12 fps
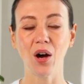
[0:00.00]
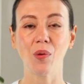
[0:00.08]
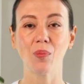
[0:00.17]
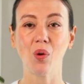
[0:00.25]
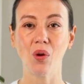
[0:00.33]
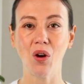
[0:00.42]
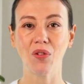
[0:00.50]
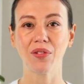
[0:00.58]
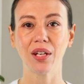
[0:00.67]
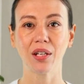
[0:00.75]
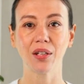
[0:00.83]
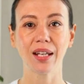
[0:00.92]

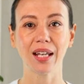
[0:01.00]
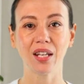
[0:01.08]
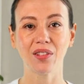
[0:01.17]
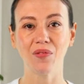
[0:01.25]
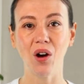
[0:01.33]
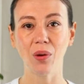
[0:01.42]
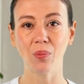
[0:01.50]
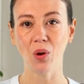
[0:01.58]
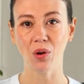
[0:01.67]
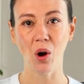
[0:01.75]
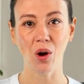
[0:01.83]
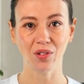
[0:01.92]
Moreover, it is far more
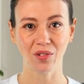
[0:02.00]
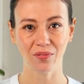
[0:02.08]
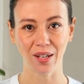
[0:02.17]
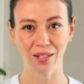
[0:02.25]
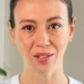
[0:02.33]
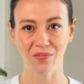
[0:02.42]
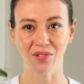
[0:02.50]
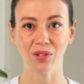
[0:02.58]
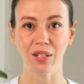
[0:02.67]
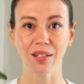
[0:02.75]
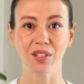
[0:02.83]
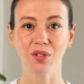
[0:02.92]
cost-effective to
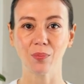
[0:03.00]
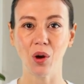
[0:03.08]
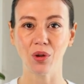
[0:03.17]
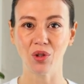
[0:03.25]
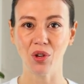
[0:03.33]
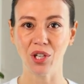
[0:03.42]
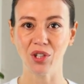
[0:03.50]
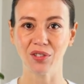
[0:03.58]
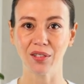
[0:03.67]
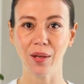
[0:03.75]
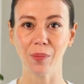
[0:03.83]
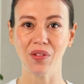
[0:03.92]
let a small charge
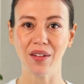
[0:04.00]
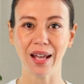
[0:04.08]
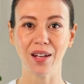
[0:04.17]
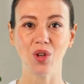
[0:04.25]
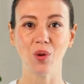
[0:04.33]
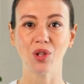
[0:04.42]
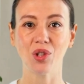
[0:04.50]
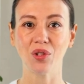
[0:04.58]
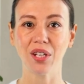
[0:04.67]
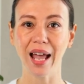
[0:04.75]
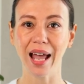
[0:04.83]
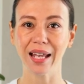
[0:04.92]
slip than to
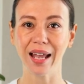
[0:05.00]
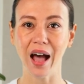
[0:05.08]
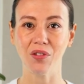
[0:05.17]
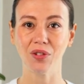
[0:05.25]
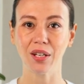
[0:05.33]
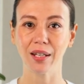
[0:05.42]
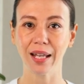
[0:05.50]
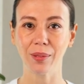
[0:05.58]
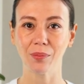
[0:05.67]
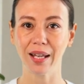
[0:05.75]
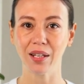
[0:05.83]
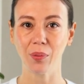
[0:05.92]
adjudicate every claim
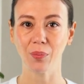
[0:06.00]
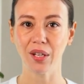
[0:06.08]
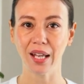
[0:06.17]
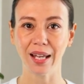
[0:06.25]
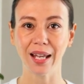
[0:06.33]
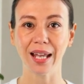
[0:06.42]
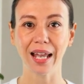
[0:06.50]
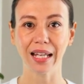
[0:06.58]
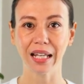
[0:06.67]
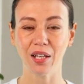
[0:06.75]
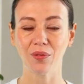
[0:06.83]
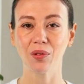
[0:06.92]
like the big,
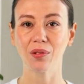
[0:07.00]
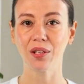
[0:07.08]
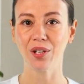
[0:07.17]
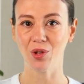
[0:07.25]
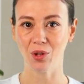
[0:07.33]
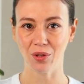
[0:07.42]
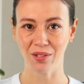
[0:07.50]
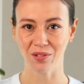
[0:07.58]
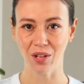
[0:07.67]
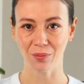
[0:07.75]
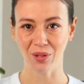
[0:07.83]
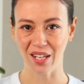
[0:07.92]
evil insurance
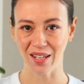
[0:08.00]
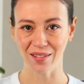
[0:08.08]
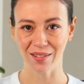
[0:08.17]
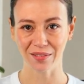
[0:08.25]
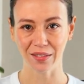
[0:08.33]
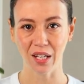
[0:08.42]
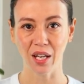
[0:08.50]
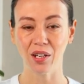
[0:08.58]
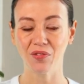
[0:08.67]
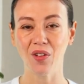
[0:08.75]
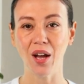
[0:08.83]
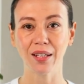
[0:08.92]
companies.
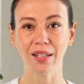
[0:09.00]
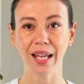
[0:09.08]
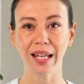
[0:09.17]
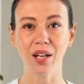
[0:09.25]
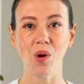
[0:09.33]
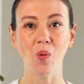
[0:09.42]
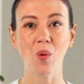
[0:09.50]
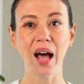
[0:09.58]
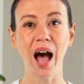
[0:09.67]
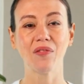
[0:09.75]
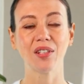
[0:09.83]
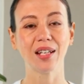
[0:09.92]
Finally, we
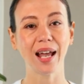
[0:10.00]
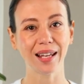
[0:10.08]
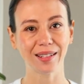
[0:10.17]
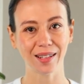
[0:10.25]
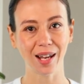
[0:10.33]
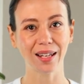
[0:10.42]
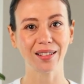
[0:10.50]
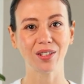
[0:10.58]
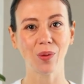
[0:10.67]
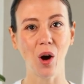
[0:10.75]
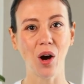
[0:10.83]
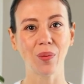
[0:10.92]
have a data science
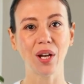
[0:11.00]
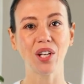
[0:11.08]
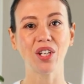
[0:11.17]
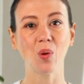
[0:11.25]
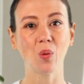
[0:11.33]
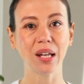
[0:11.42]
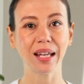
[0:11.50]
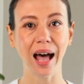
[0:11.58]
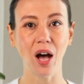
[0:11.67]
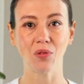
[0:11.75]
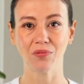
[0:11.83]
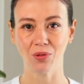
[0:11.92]
department to weed
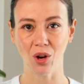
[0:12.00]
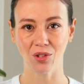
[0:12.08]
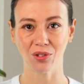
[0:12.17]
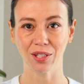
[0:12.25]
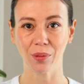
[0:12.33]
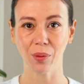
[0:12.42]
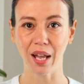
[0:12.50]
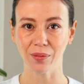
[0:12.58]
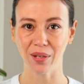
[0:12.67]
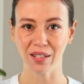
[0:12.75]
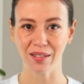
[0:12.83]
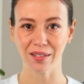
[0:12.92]
out fraudulent
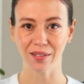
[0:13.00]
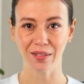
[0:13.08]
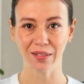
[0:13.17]
payments.